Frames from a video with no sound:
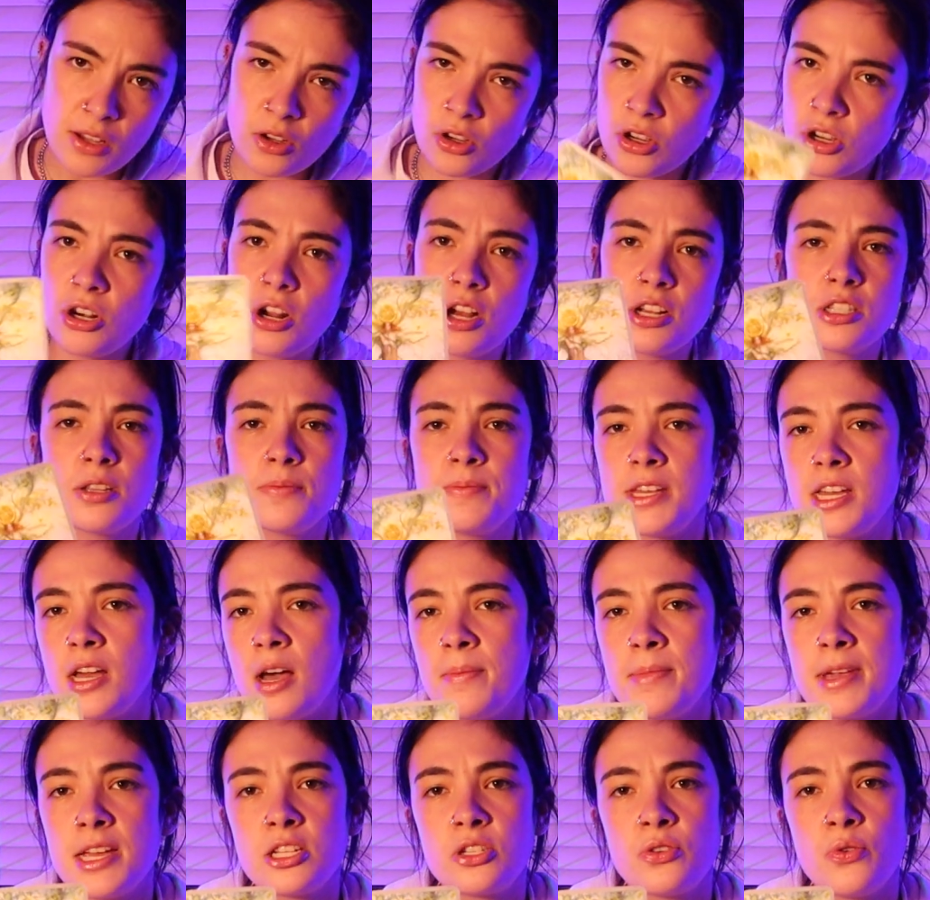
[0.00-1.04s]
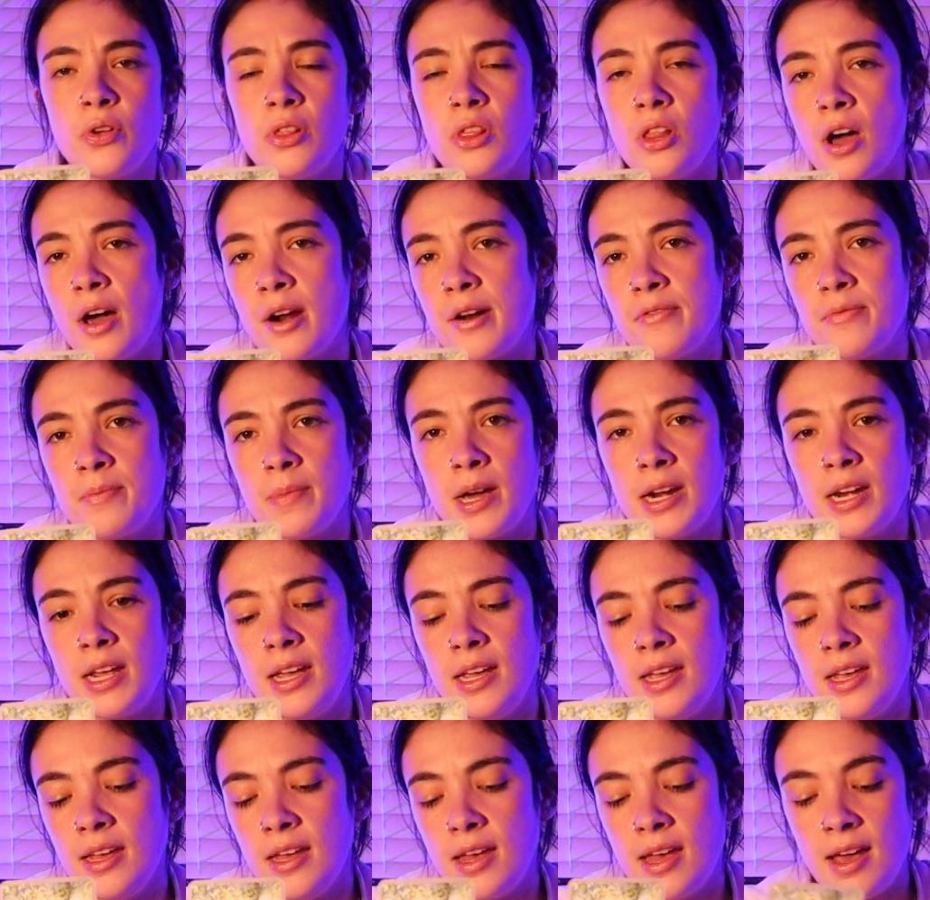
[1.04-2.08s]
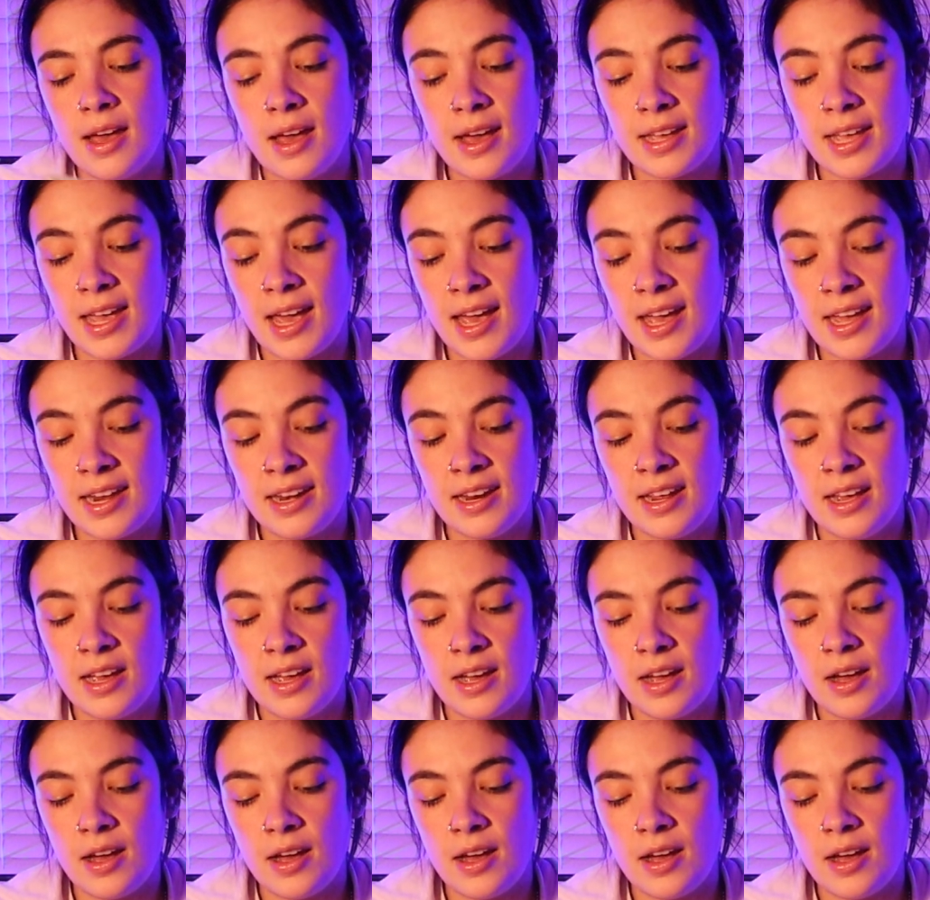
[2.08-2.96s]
Could also be coming into a lot of money. Again,